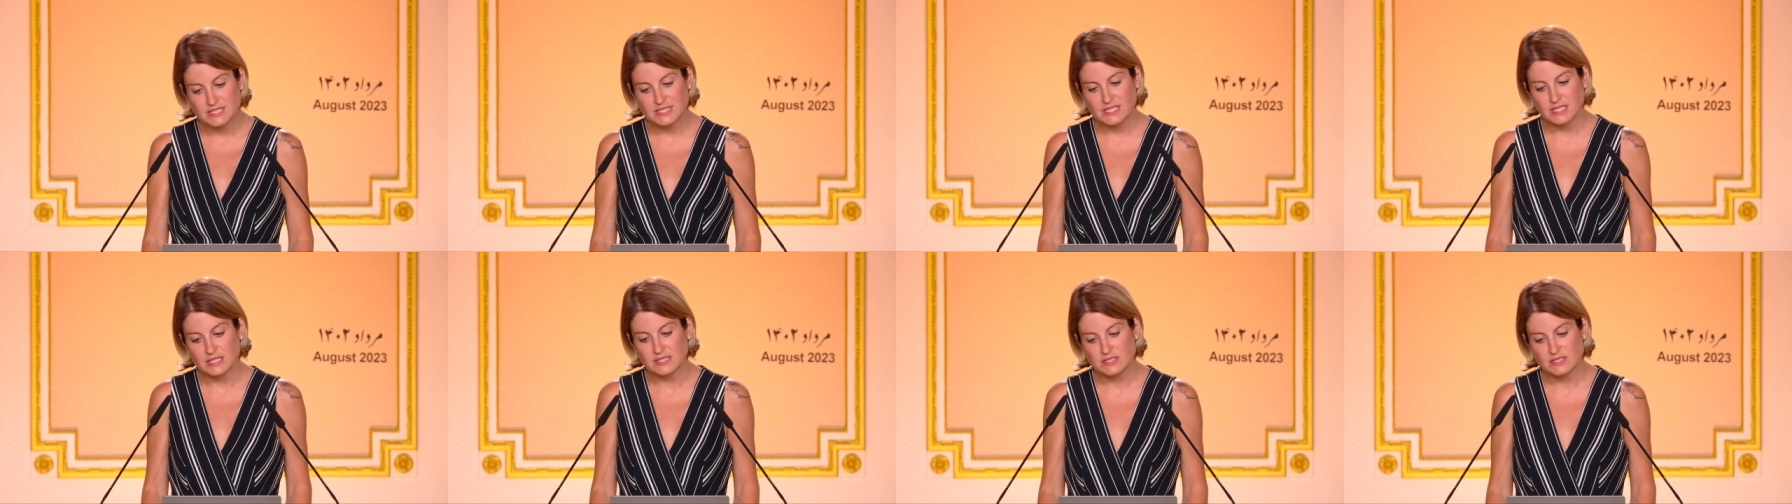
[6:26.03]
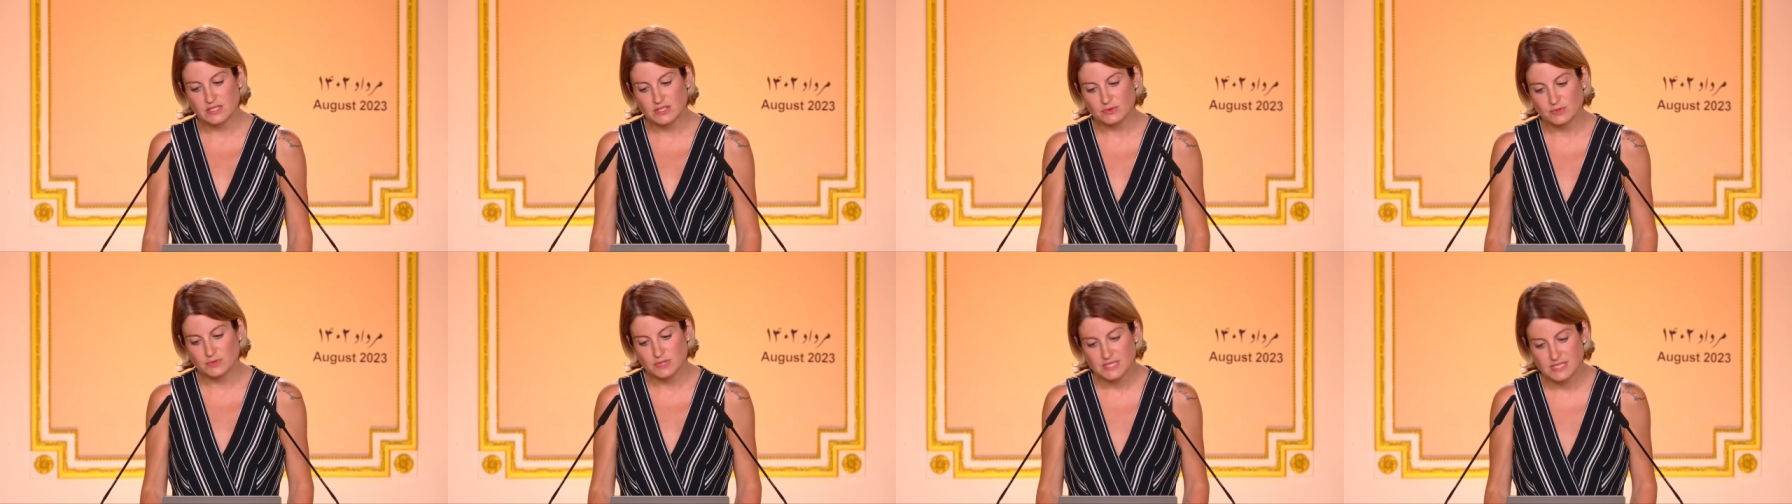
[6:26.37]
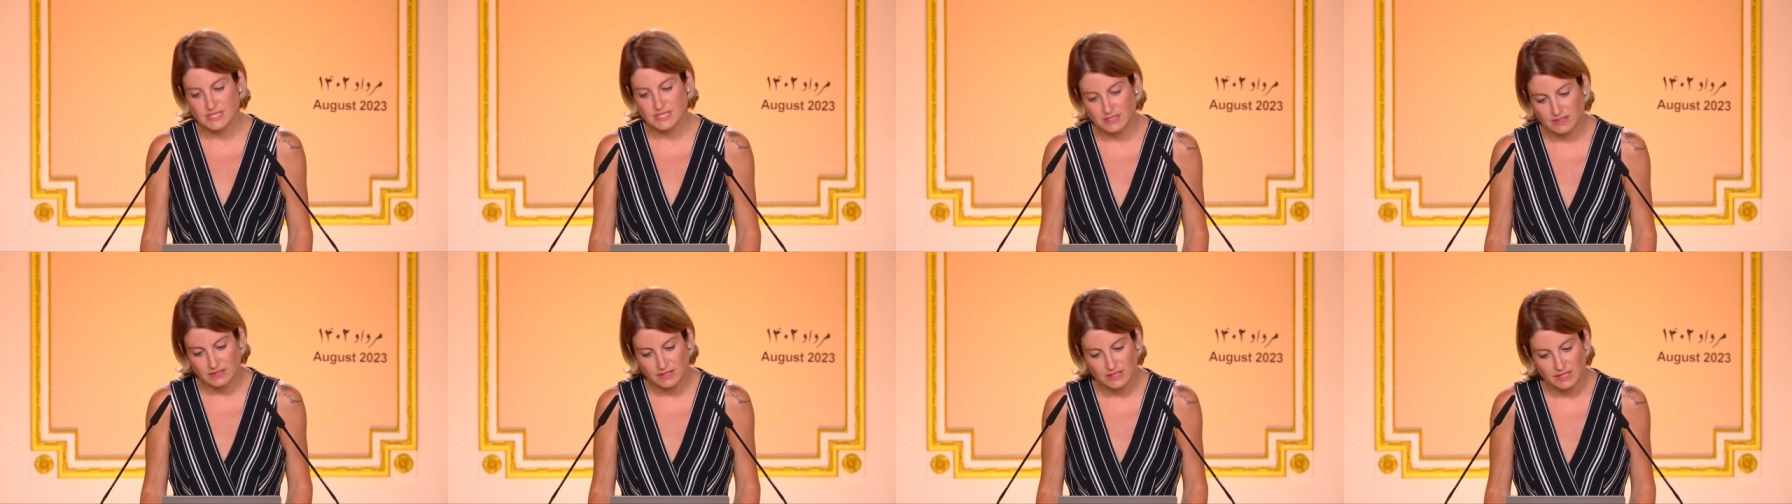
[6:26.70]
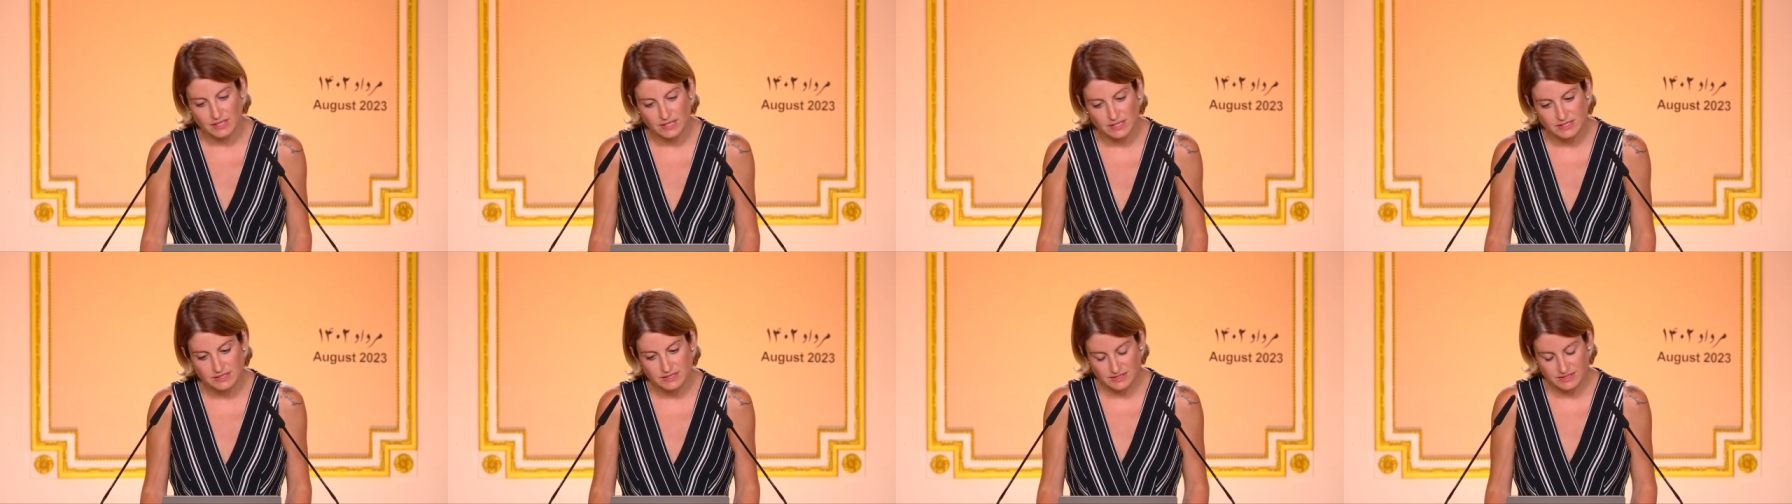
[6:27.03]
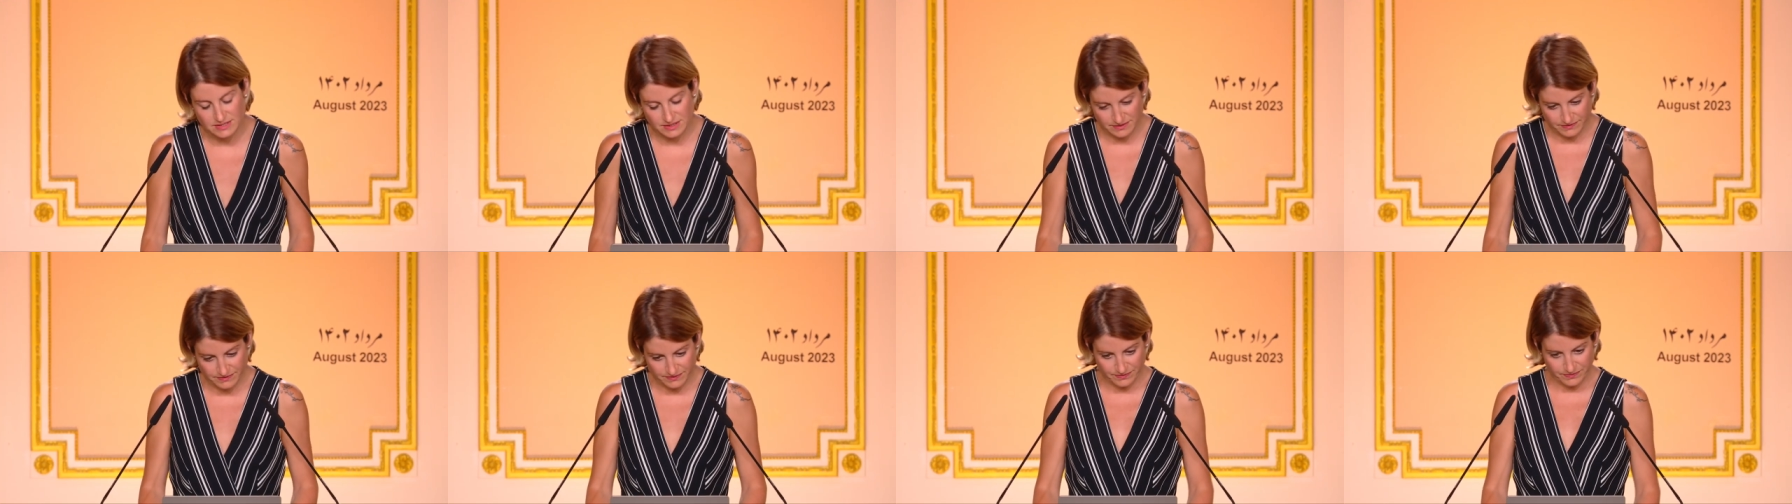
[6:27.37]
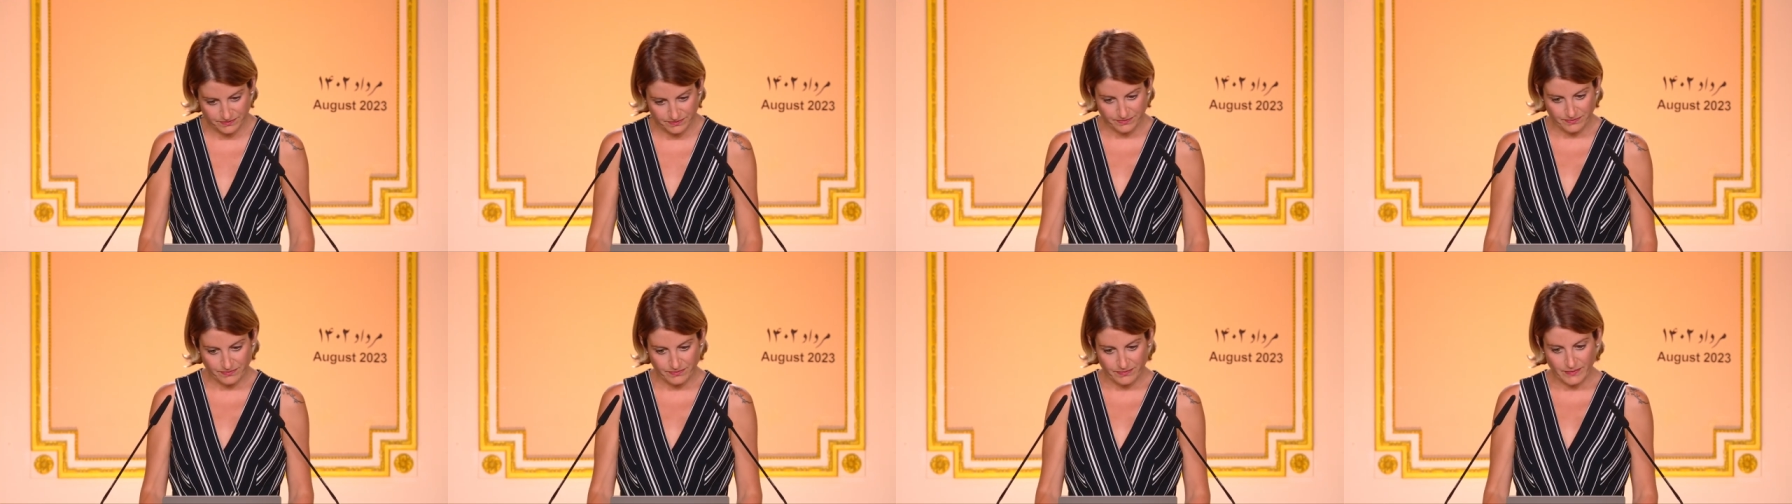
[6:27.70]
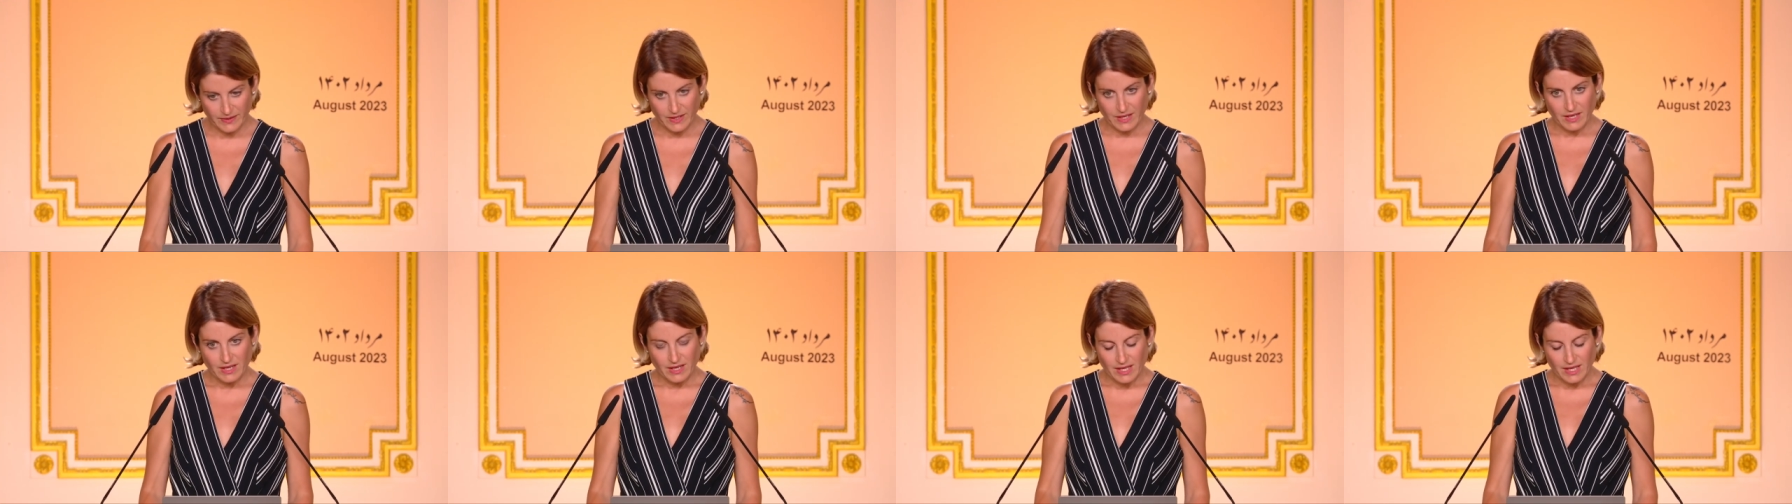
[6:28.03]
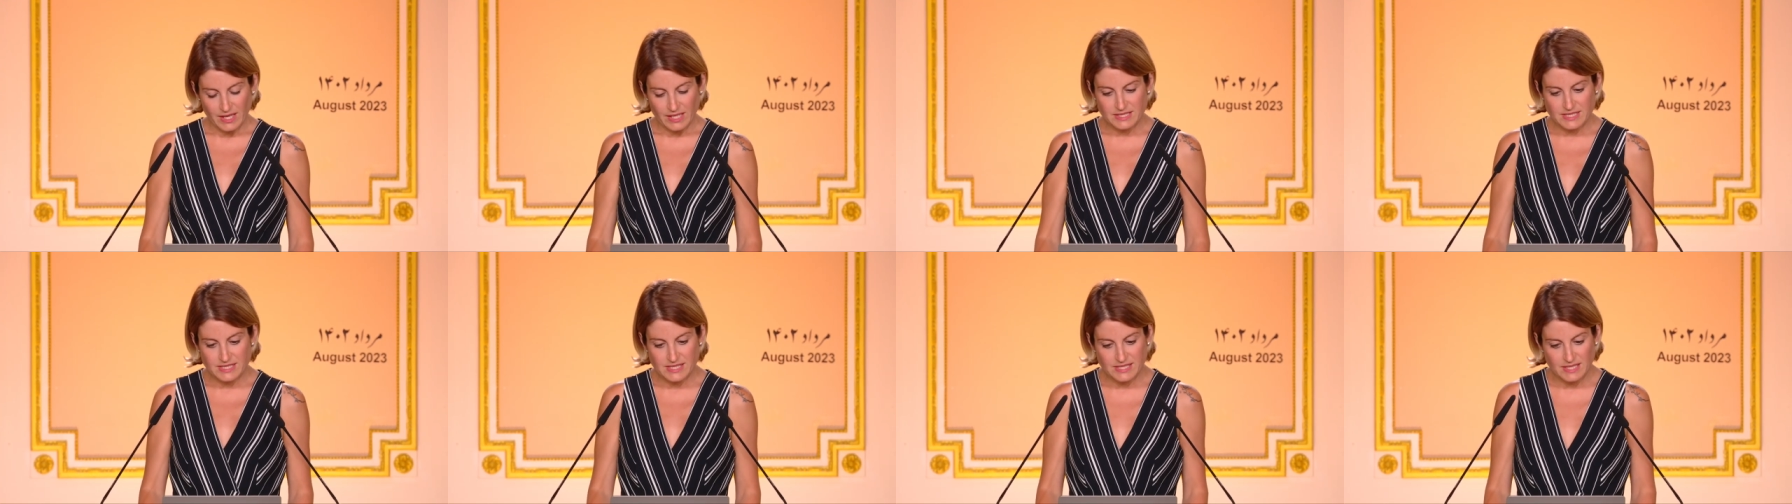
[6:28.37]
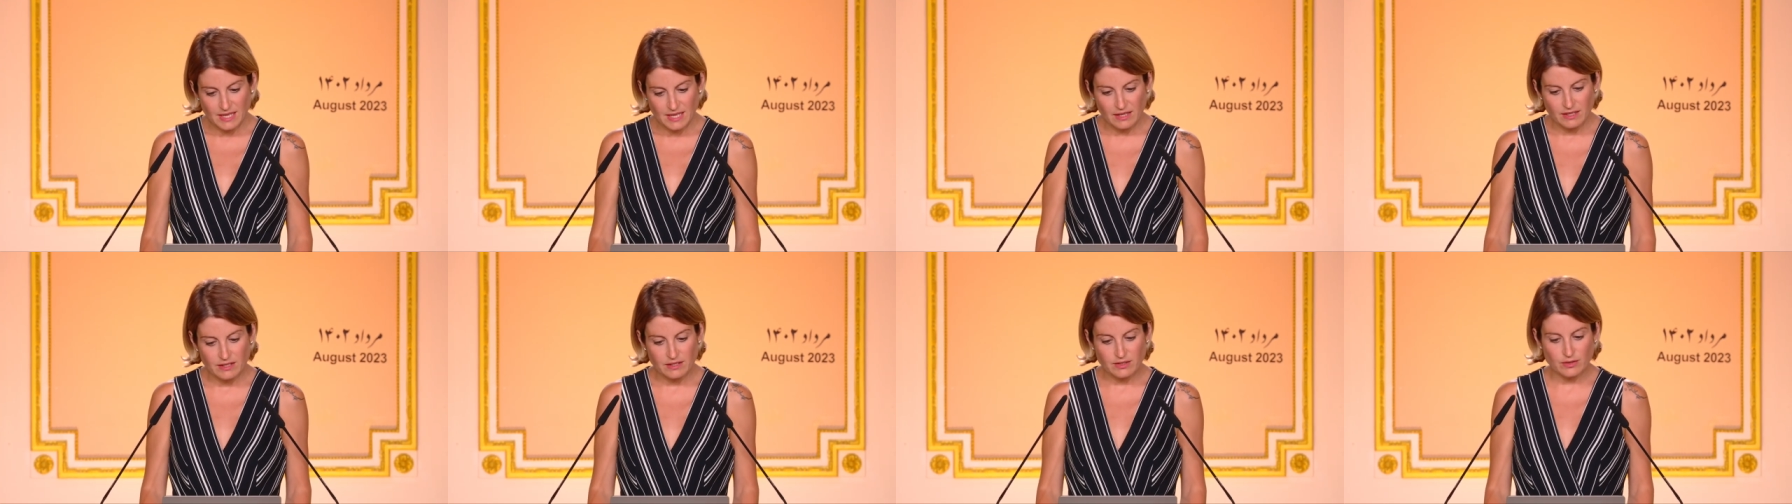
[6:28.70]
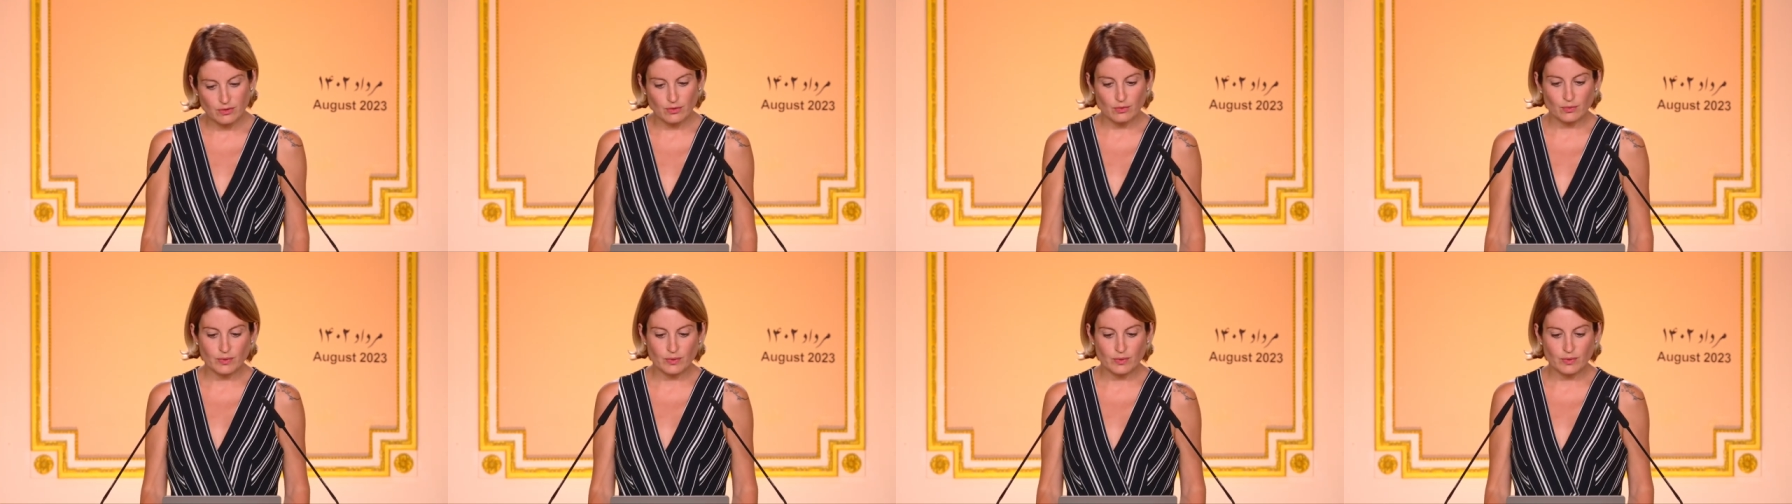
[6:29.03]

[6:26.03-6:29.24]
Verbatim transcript: seeks to instill in us. Instead,